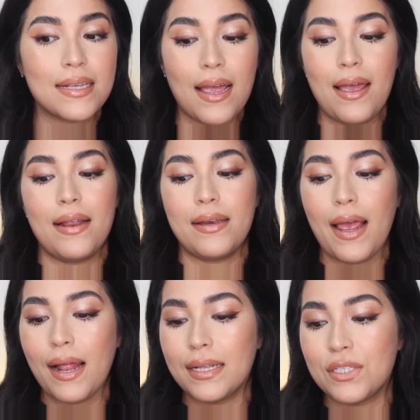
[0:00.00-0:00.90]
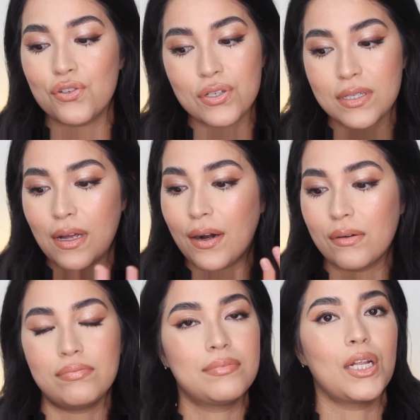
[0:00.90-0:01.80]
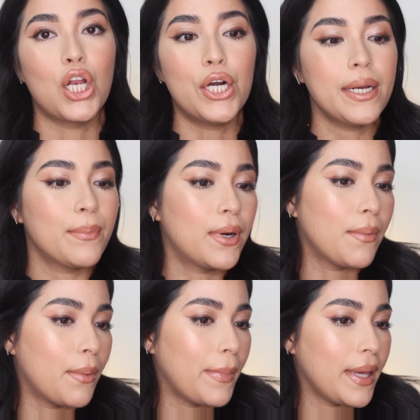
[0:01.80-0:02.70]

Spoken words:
and yeah, let's just start learning more about